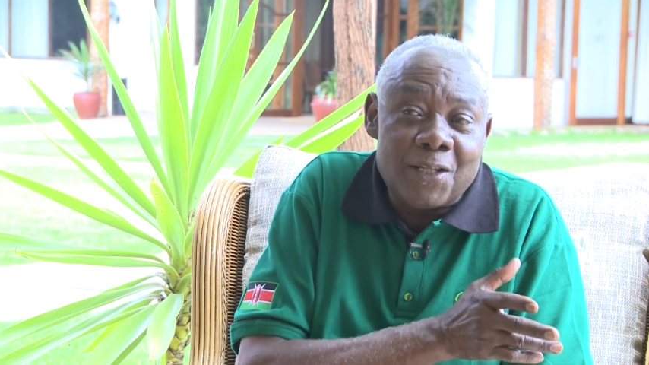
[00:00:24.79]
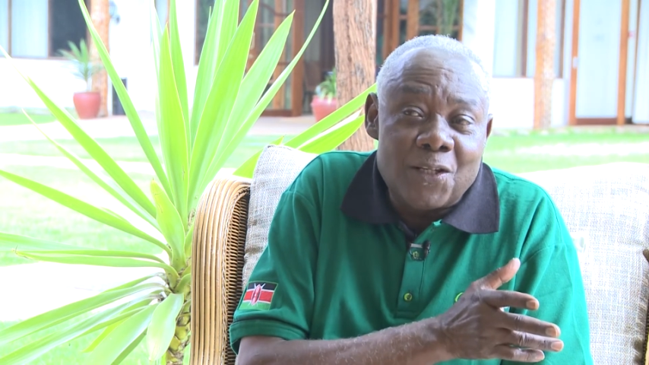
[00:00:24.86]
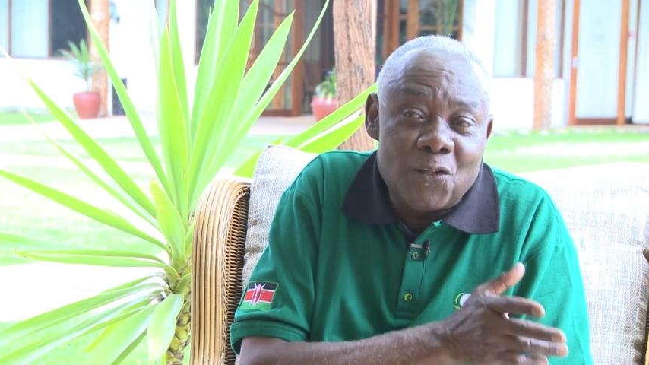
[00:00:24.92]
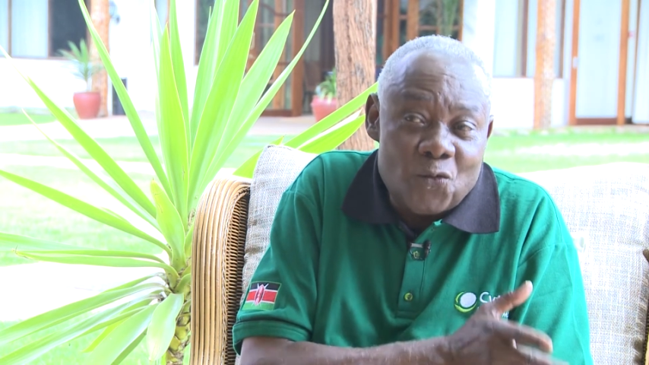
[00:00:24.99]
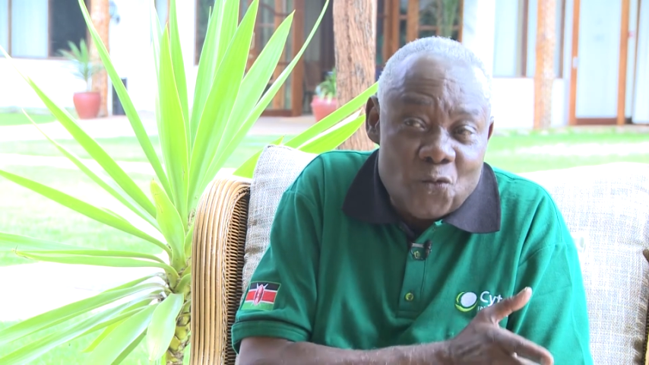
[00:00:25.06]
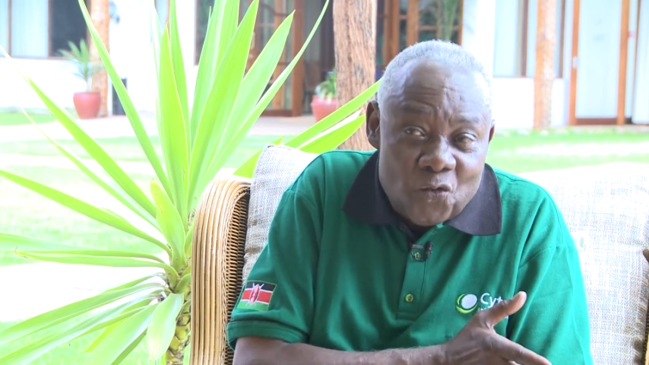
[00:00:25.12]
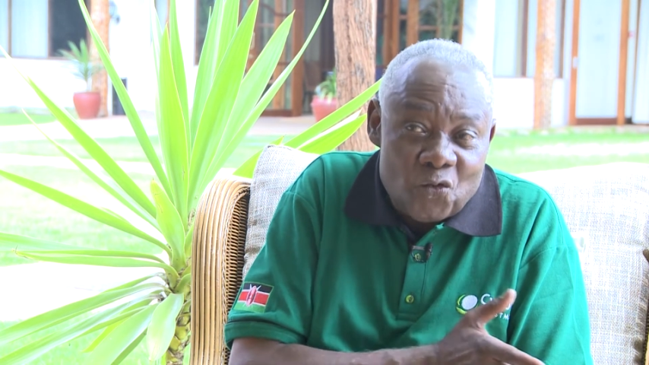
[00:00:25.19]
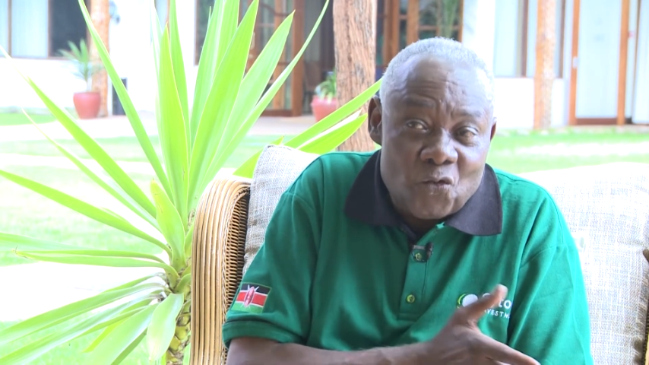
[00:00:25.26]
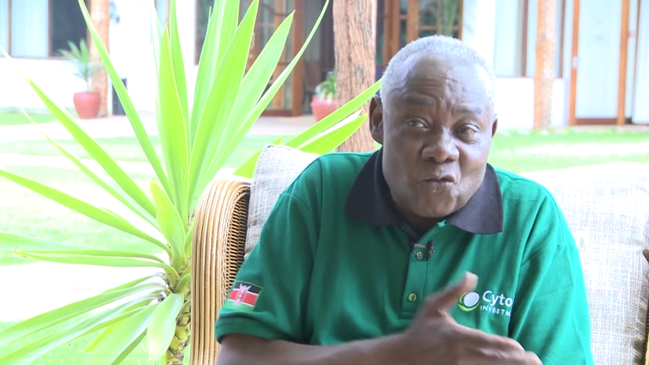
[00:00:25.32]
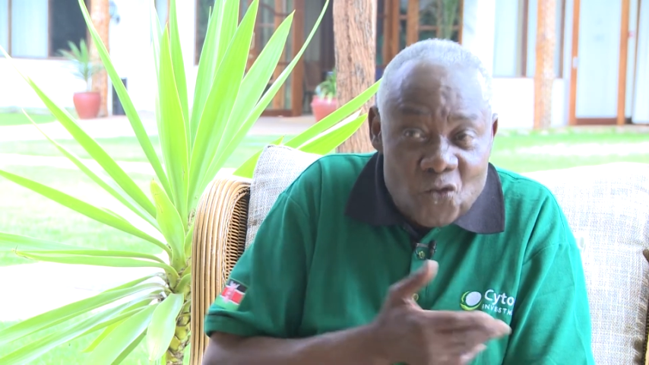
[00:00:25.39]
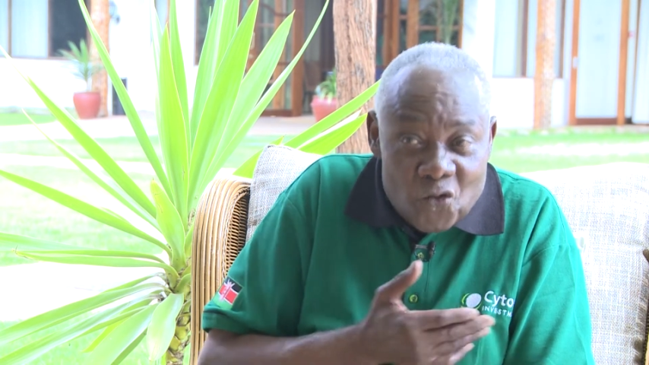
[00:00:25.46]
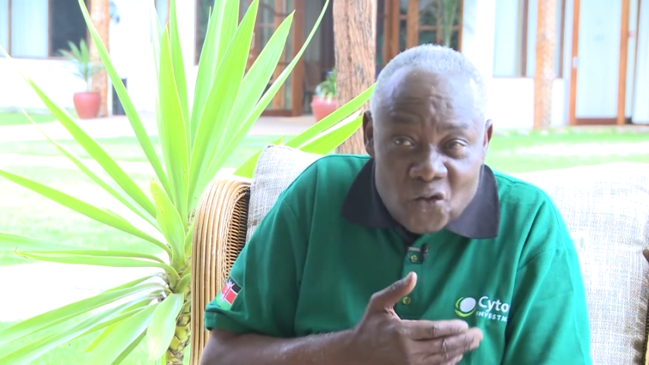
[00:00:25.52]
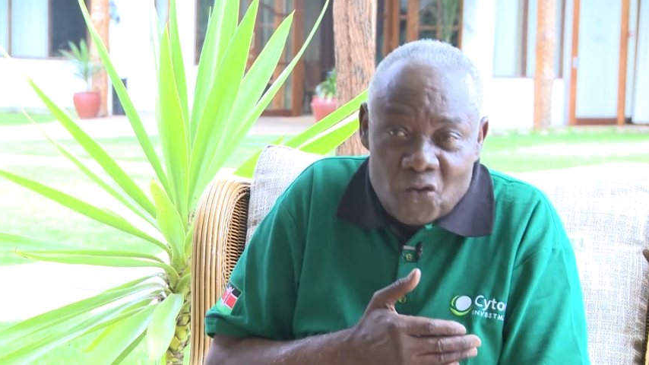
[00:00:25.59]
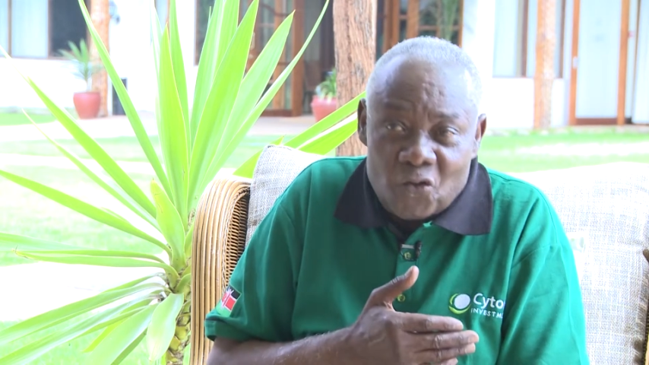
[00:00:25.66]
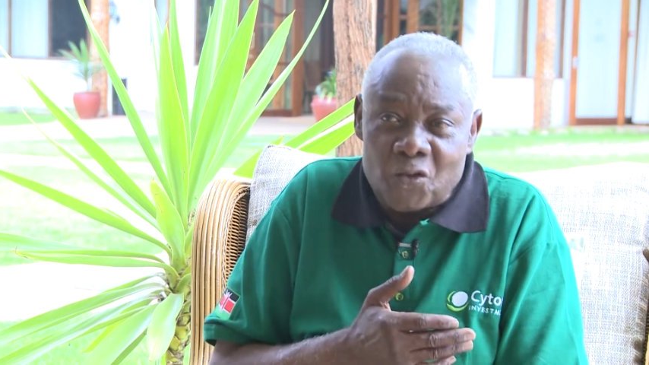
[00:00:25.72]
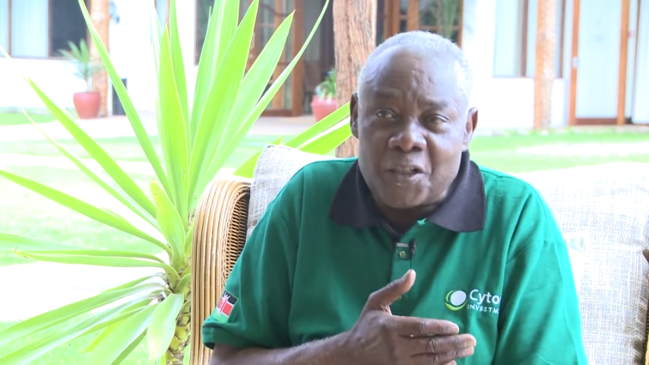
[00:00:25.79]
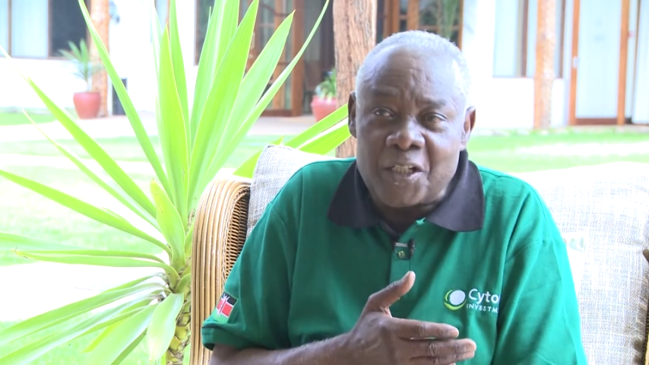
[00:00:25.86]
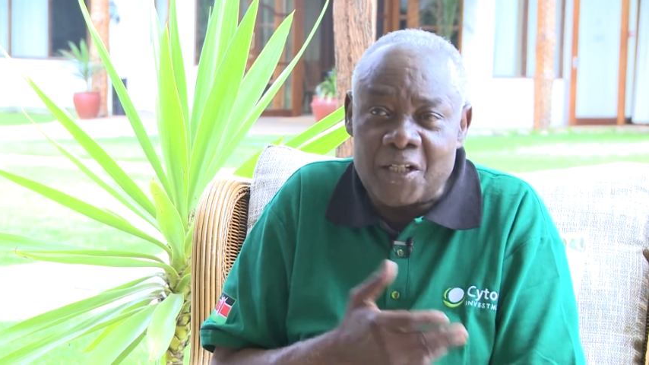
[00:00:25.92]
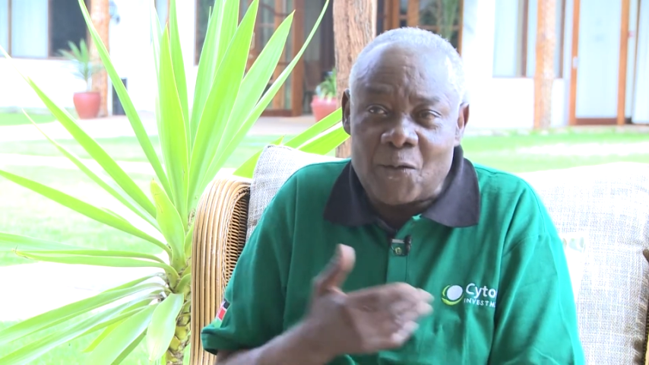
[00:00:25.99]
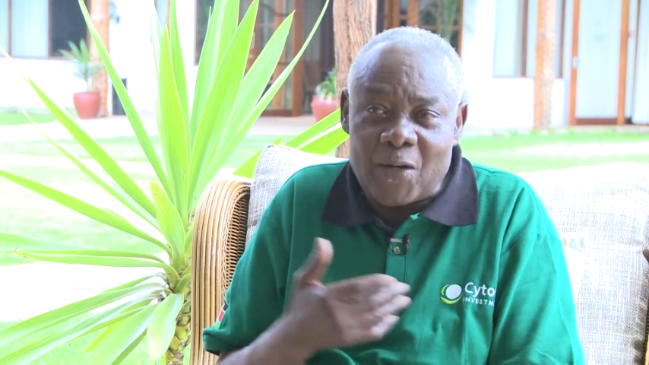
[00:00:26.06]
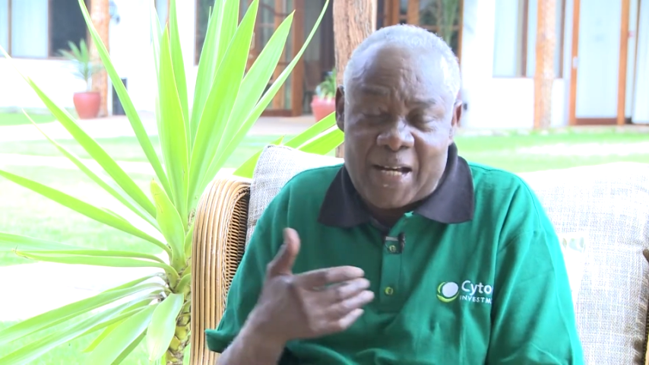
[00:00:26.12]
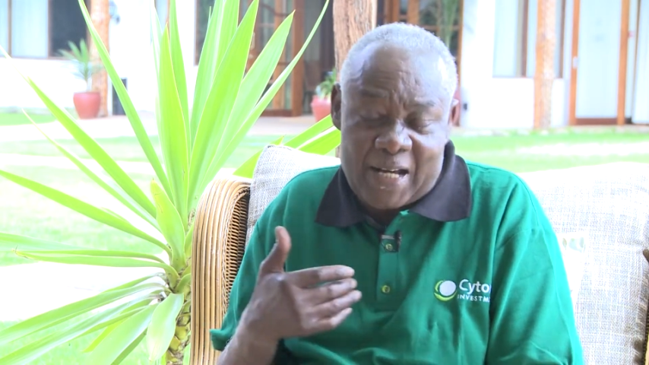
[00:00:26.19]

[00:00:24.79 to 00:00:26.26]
they use to grow in our